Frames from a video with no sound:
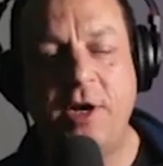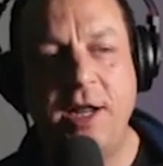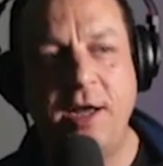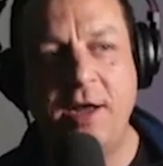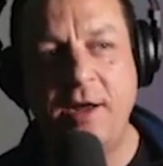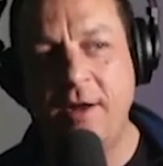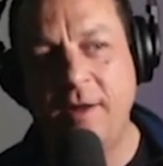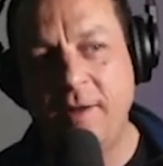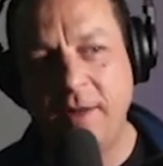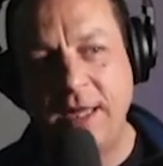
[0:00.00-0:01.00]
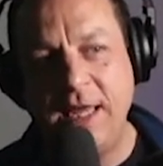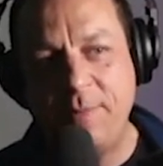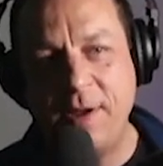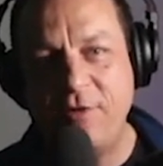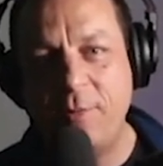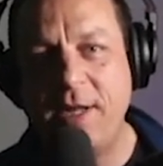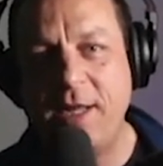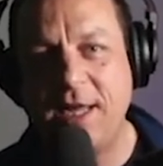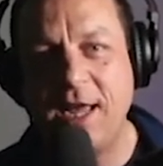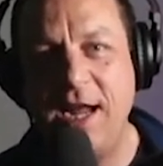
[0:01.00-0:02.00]
to keep everybody
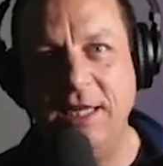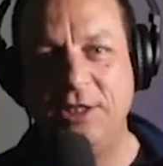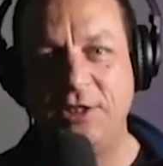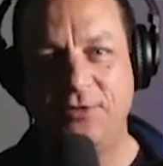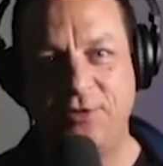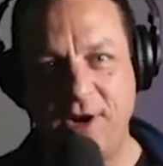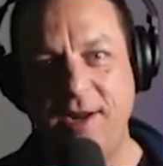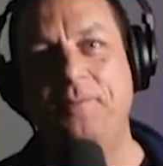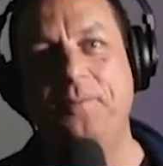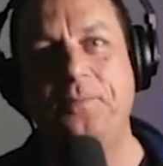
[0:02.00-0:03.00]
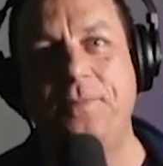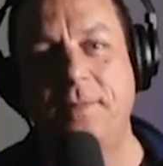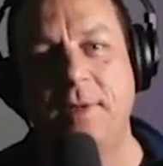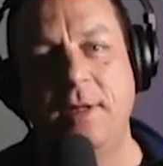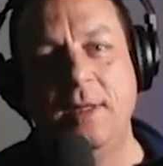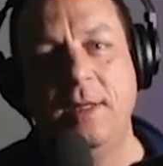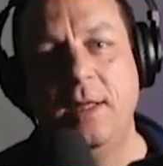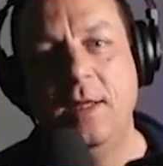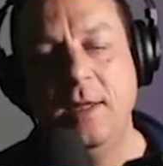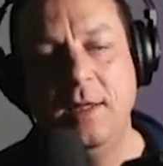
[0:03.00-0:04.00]
engaged, right?
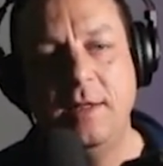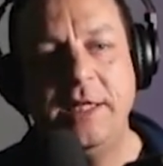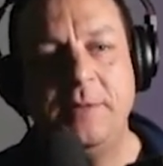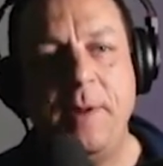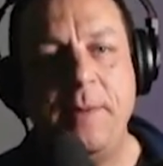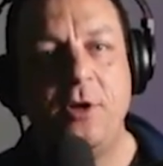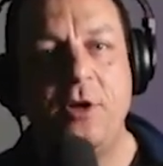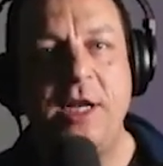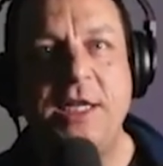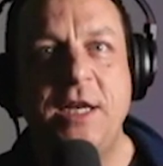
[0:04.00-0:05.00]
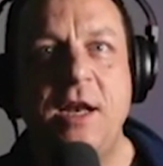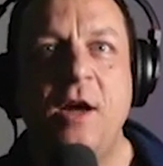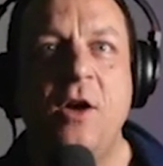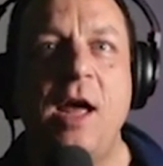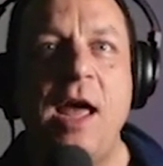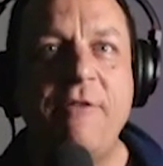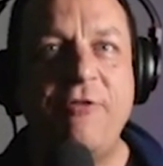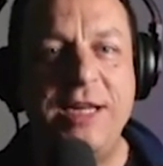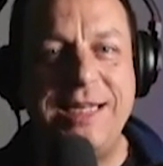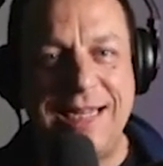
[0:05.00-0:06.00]
There's people who need to know
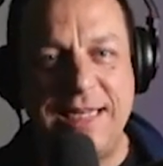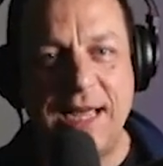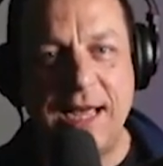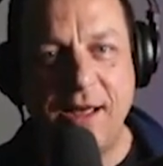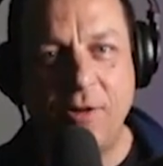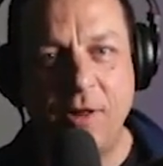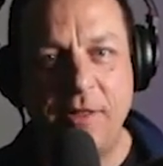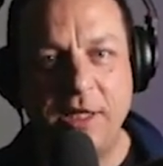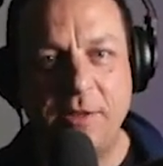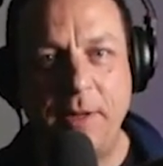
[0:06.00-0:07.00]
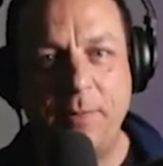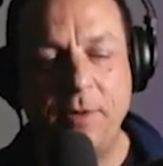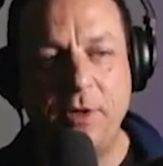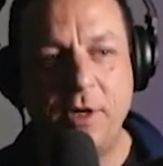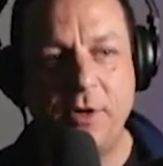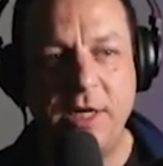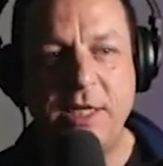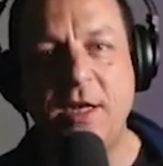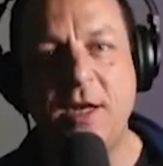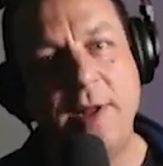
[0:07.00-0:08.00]
every detail, and there's people who don't need
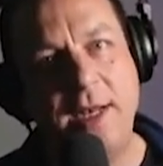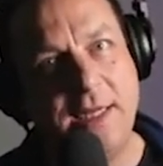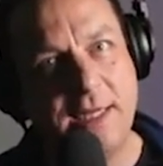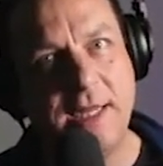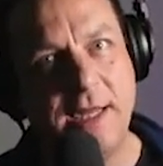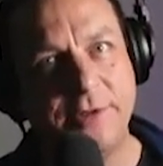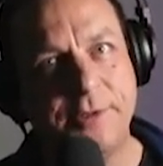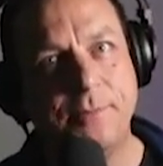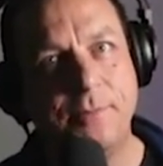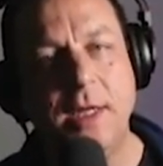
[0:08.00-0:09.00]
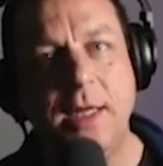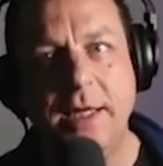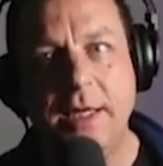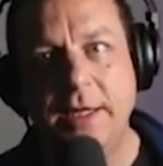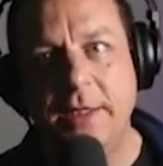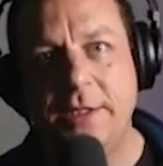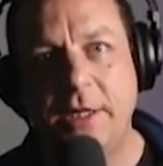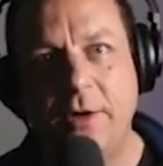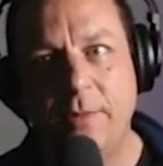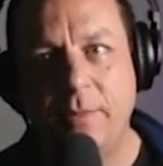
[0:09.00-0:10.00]
to know any details.
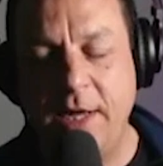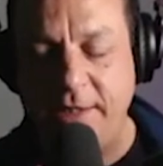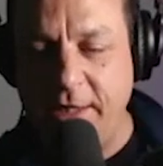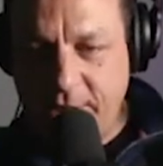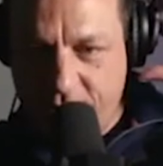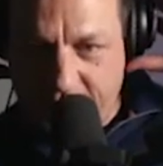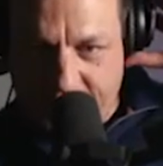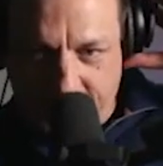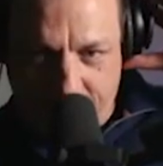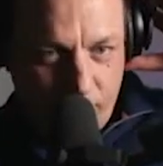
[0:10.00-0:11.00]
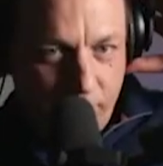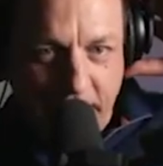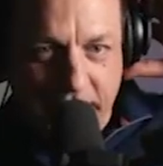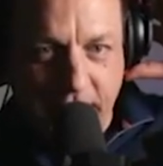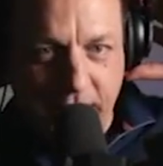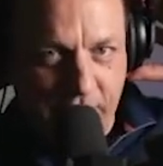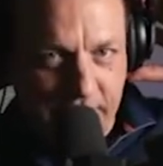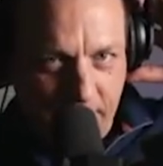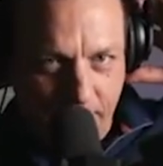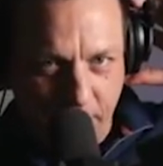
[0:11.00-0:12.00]
So that's an interesting
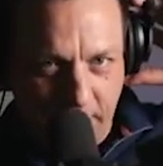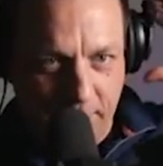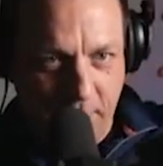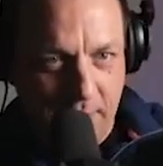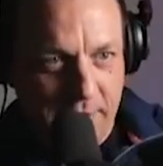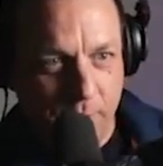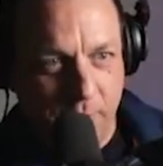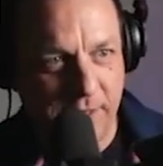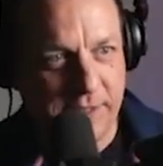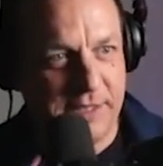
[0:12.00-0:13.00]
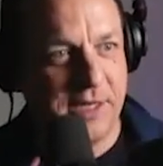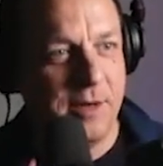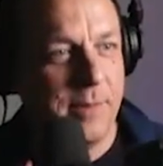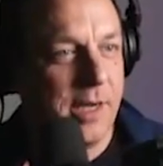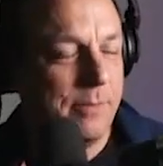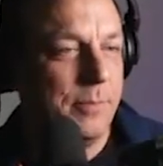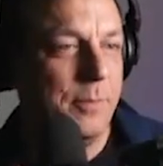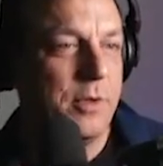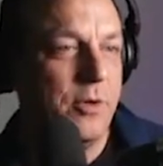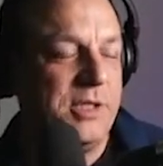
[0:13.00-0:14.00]
point. So when I design my
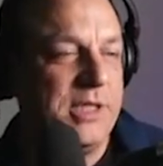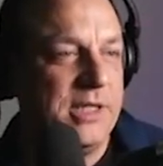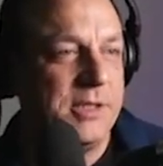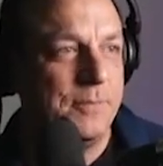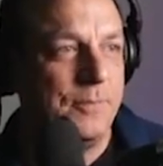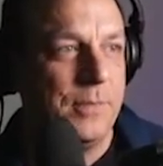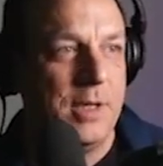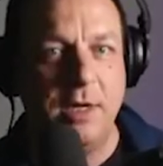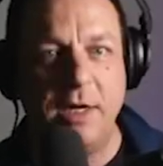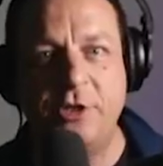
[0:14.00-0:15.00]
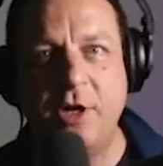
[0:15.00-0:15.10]
courses, I try